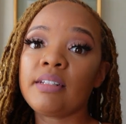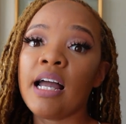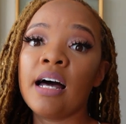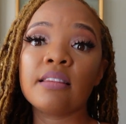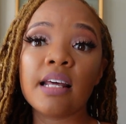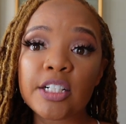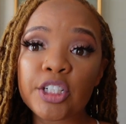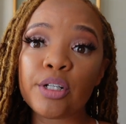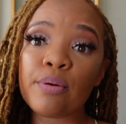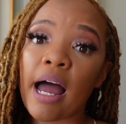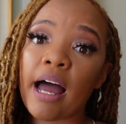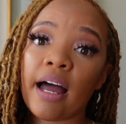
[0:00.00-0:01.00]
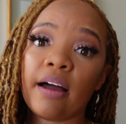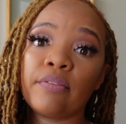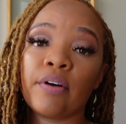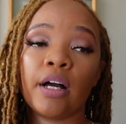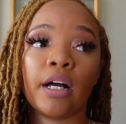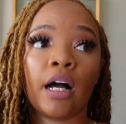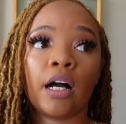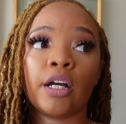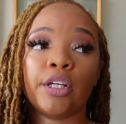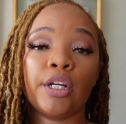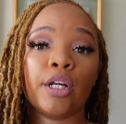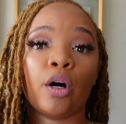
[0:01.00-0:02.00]
unless you have,
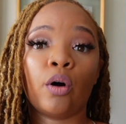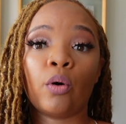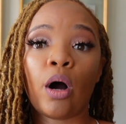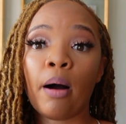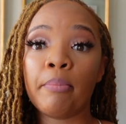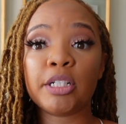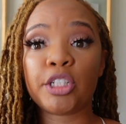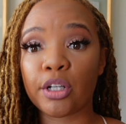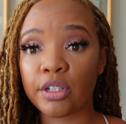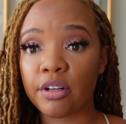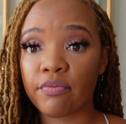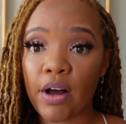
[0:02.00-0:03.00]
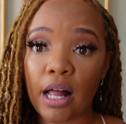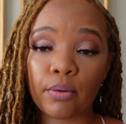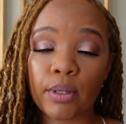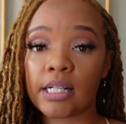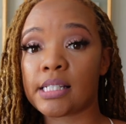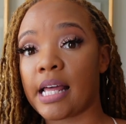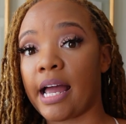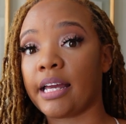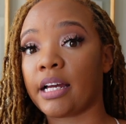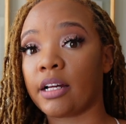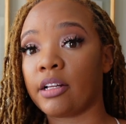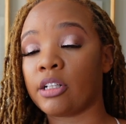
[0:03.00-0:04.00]
you know, a bajillion followers, like
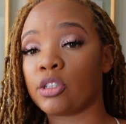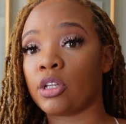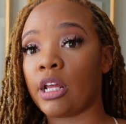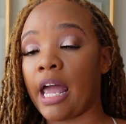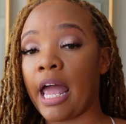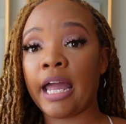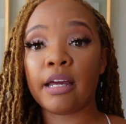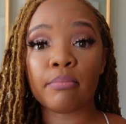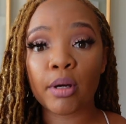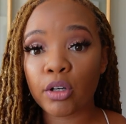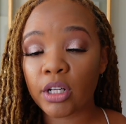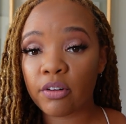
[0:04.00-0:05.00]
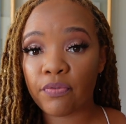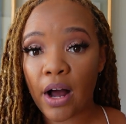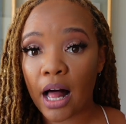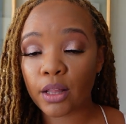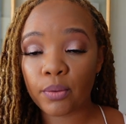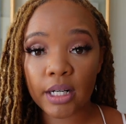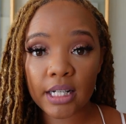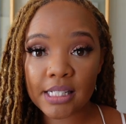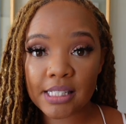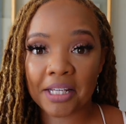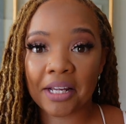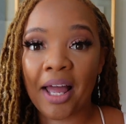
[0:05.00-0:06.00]
8 million
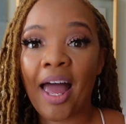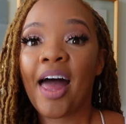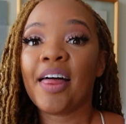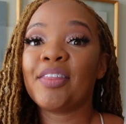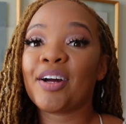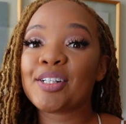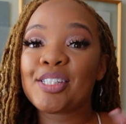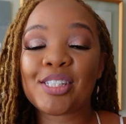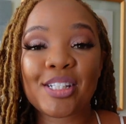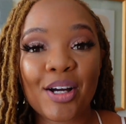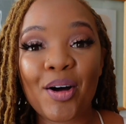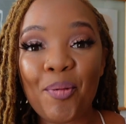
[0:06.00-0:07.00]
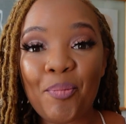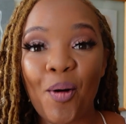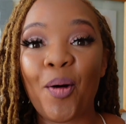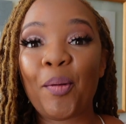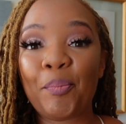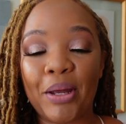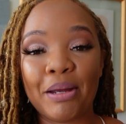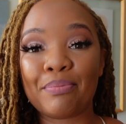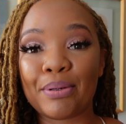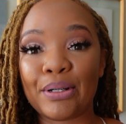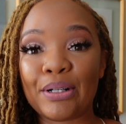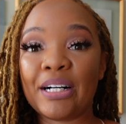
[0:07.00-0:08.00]
followers, there's still more
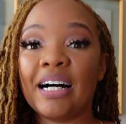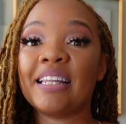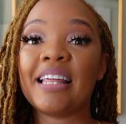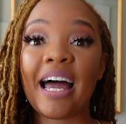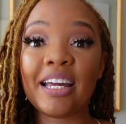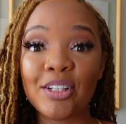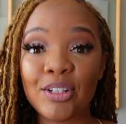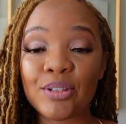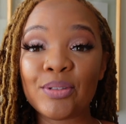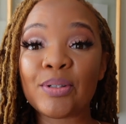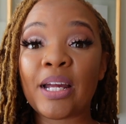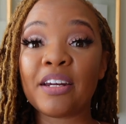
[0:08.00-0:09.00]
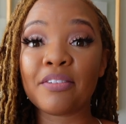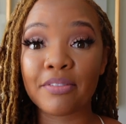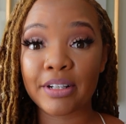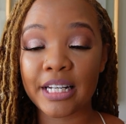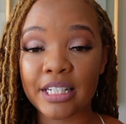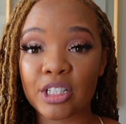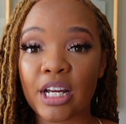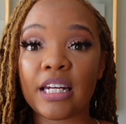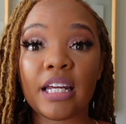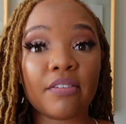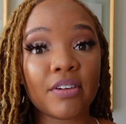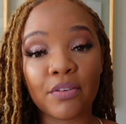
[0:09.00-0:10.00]
people that you can reach.
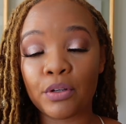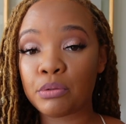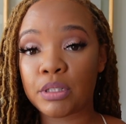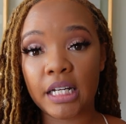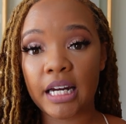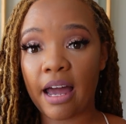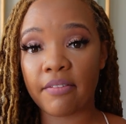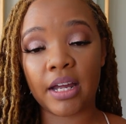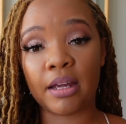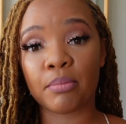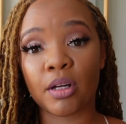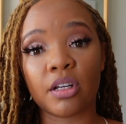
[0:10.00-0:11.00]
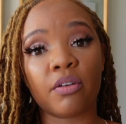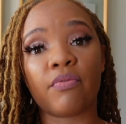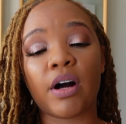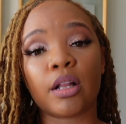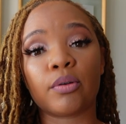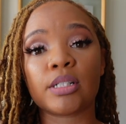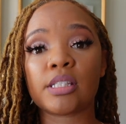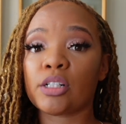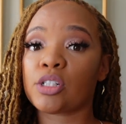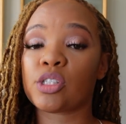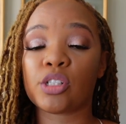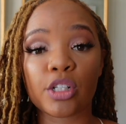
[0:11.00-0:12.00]
And even if you did have 8 million followers, there's
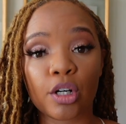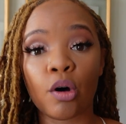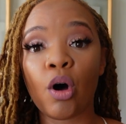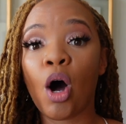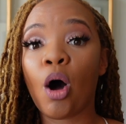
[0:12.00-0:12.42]
still